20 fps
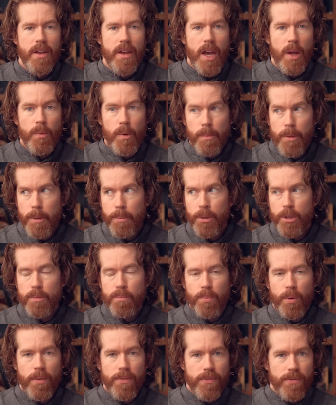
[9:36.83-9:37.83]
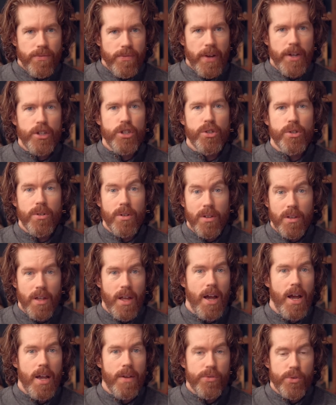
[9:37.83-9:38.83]
And when people's professional
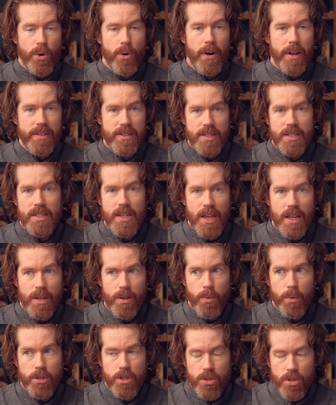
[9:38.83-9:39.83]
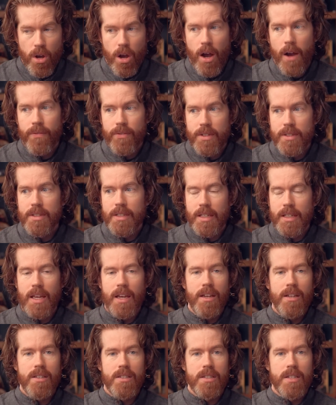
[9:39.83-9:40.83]
lives are at stake, which is often the
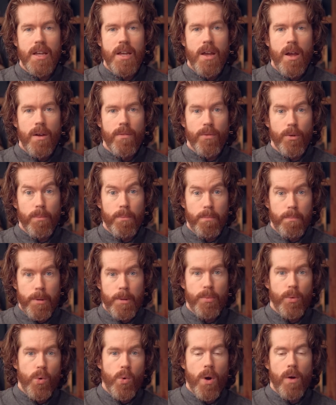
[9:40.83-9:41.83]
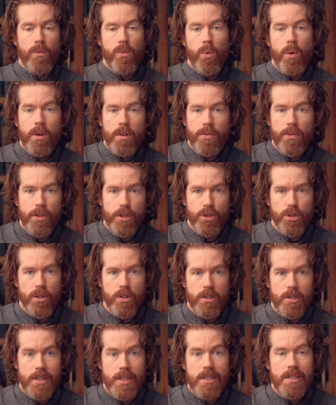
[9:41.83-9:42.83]
case for people who have worked for the
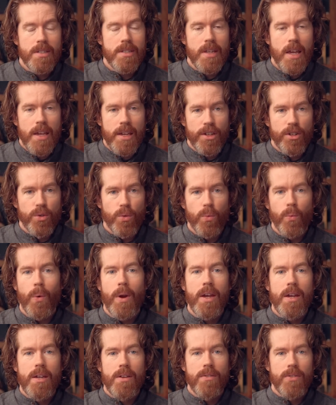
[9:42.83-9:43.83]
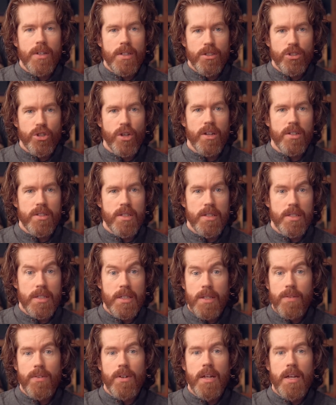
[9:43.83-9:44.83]
church, this is a grave injustice and
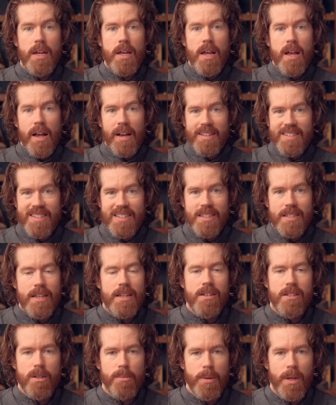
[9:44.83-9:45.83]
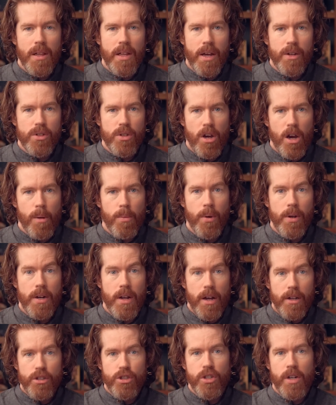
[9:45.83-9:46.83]
even a sin to be allowed to operate
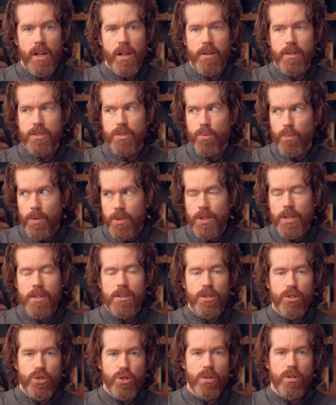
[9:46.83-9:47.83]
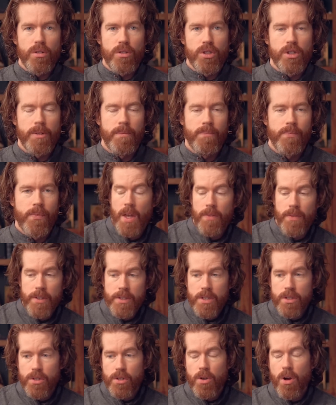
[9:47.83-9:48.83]
unchallenged within the church. And
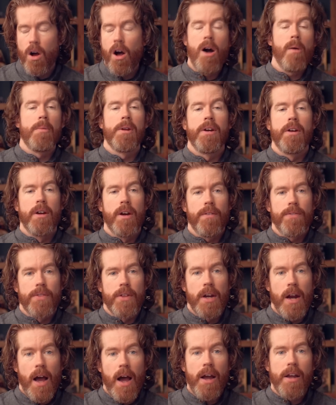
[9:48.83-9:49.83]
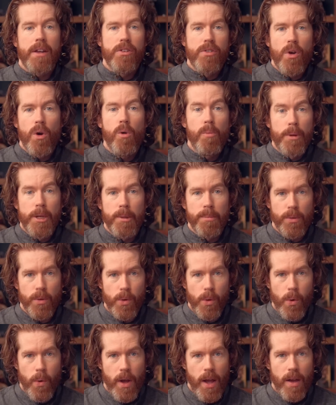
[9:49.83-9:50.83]
this is common enough that I know people
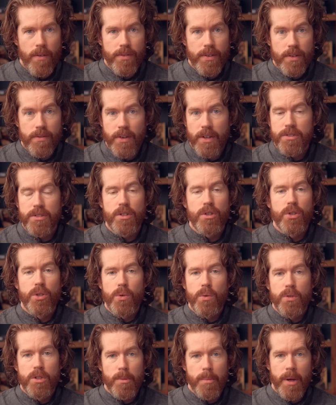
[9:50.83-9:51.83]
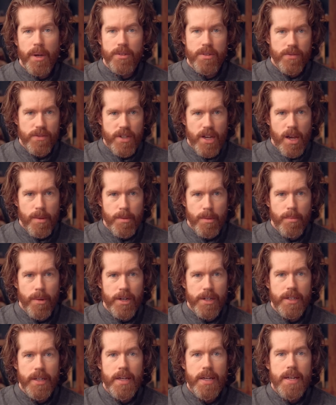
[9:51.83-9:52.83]
who have invested huge amounts of time and
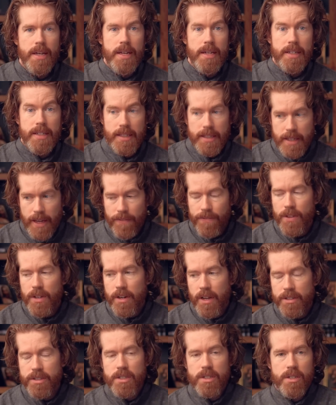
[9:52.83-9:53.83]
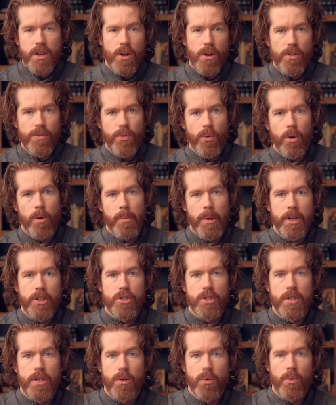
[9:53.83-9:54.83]
money to get the necessary
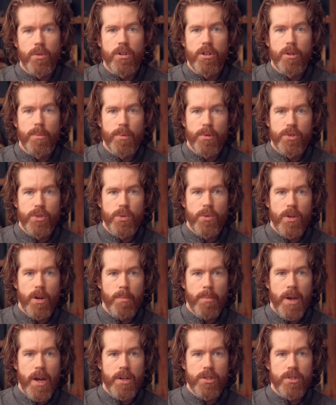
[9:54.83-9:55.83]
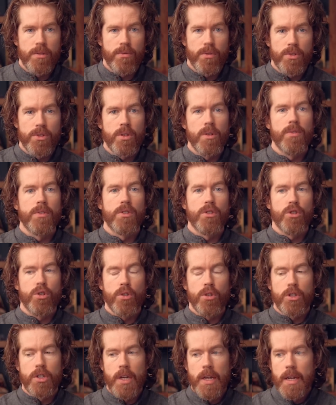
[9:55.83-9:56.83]
formation in order to pursue their passion for serving the
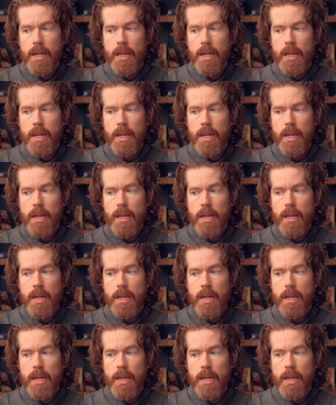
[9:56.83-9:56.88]
church,